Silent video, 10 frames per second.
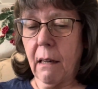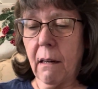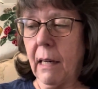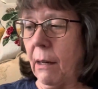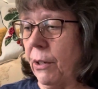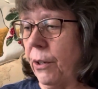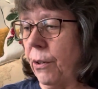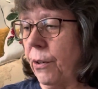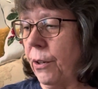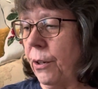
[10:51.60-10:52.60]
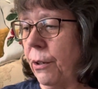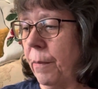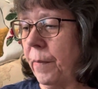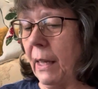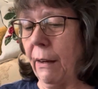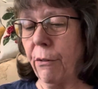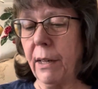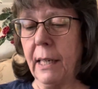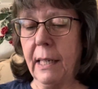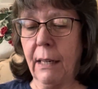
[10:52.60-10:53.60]
now I don't know, I've
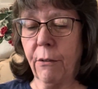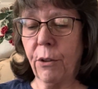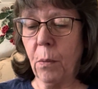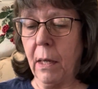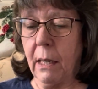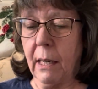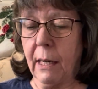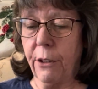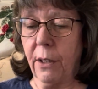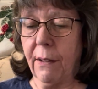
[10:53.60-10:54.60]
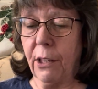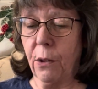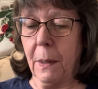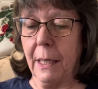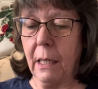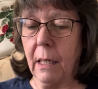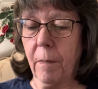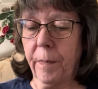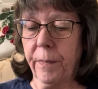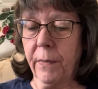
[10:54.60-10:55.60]
written it down somewhere and I don't have it to hand.
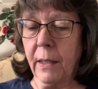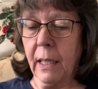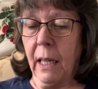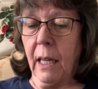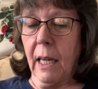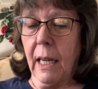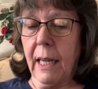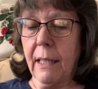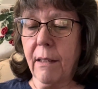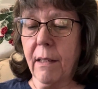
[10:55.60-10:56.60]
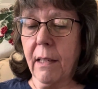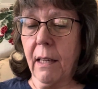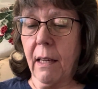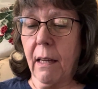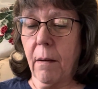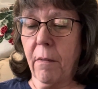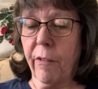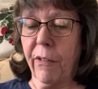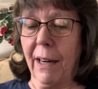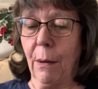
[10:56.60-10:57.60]
It's
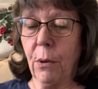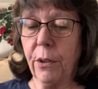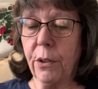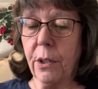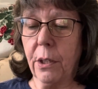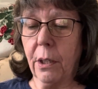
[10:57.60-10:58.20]
flowers